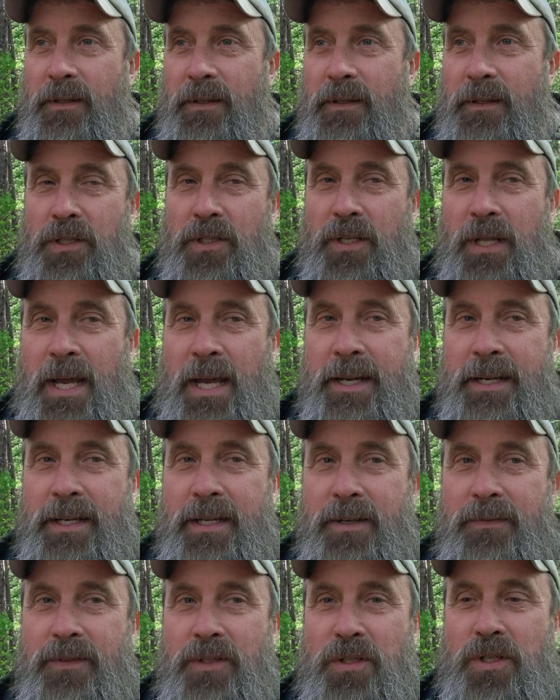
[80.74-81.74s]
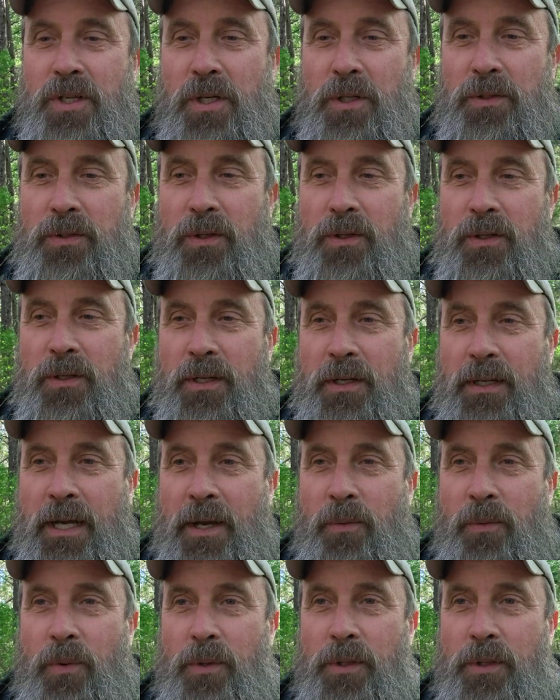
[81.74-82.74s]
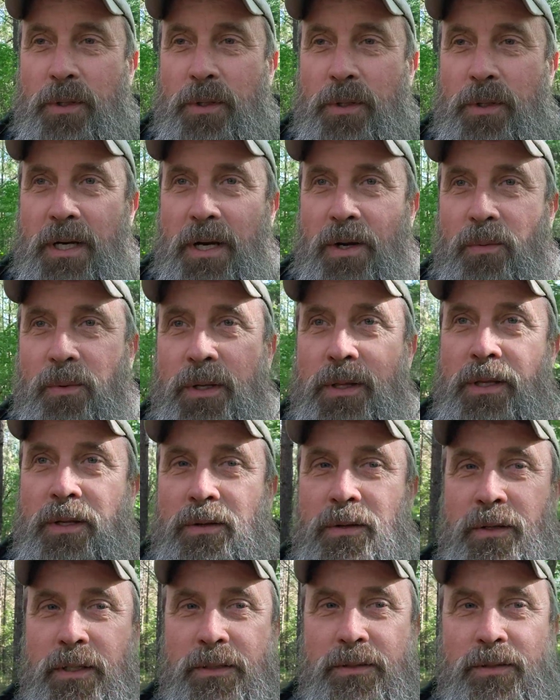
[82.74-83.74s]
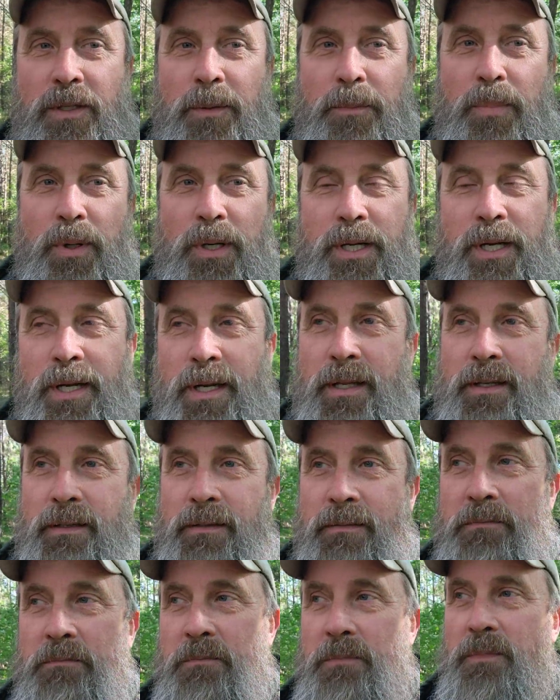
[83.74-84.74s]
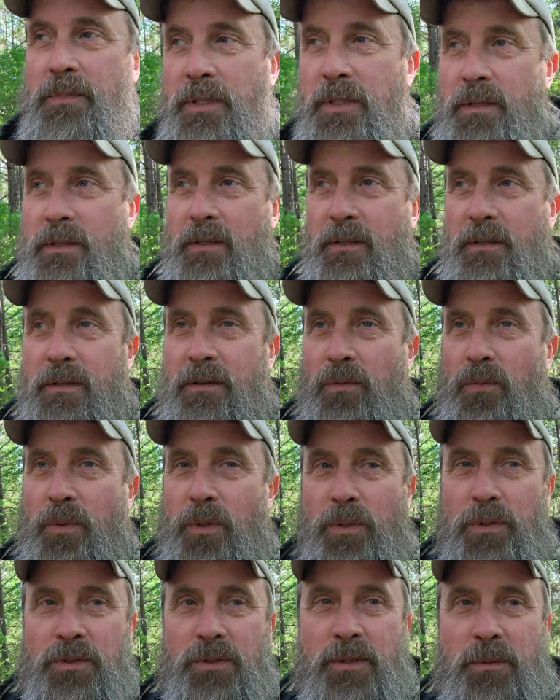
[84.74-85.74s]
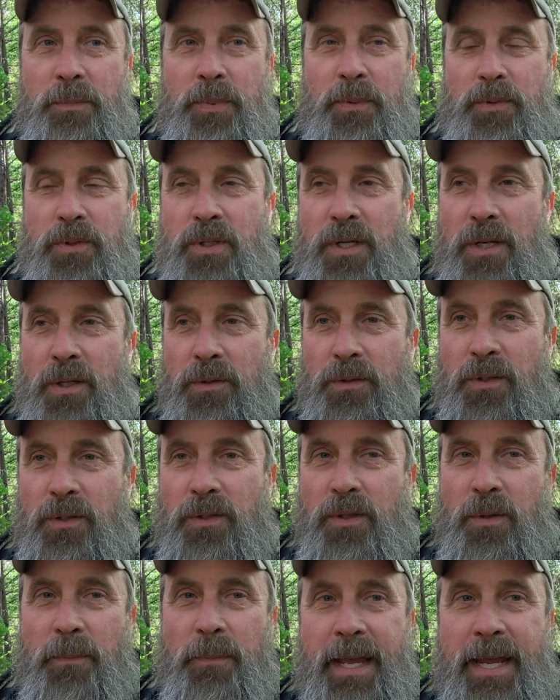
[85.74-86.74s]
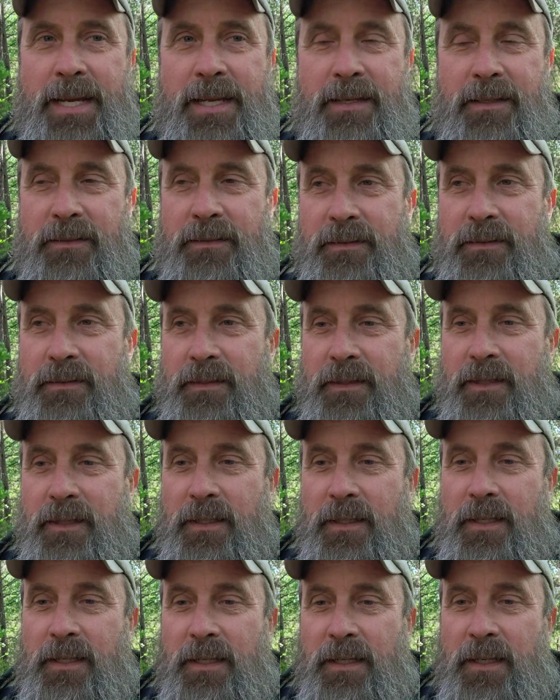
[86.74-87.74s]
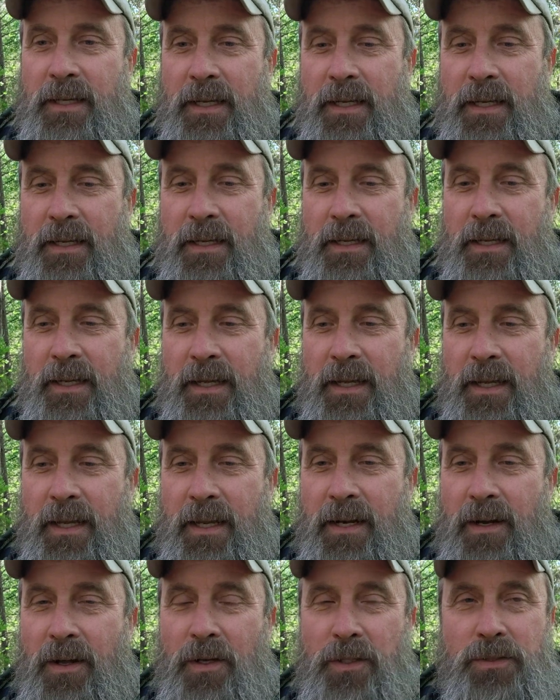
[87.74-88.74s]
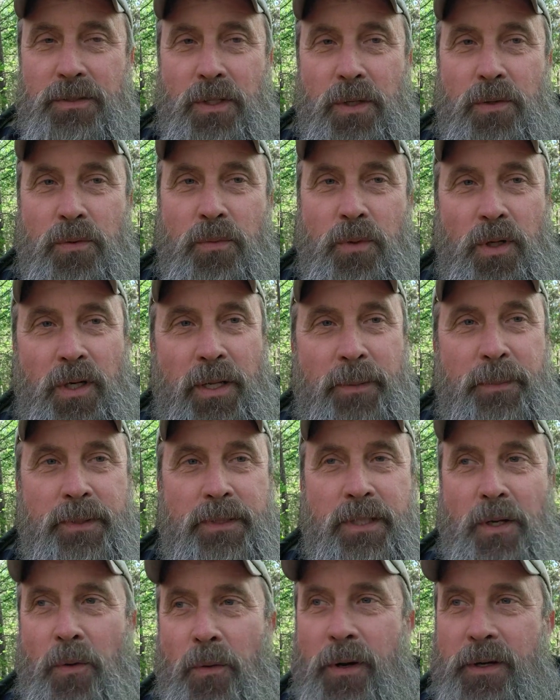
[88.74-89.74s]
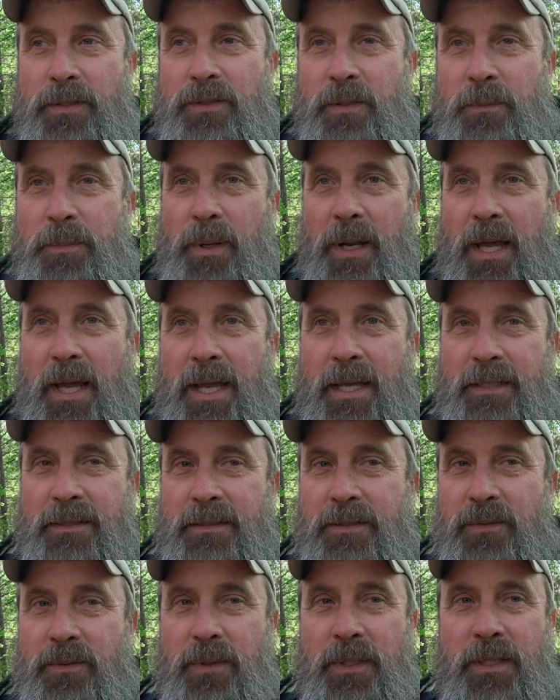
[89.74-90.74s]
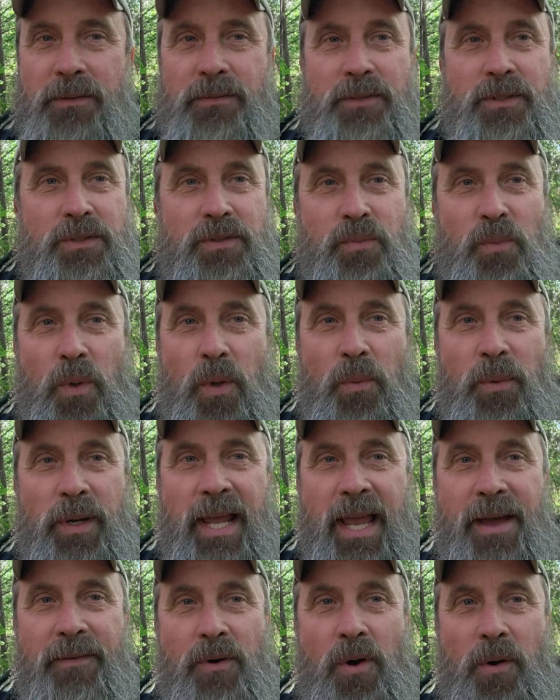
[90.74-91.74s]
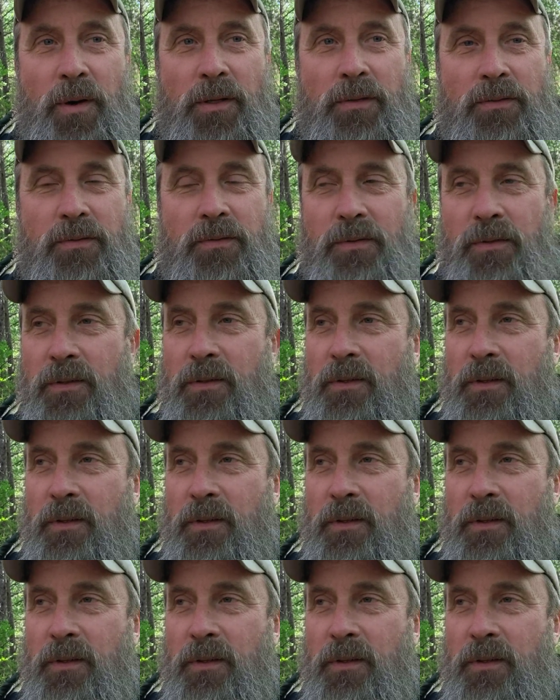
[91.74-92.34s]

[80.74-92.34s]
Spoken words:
And the idea of the shelter I wanted to share with you is a debris hut. Real simple shelter to make. And also, we're limited on our supplies. Just what we have on us,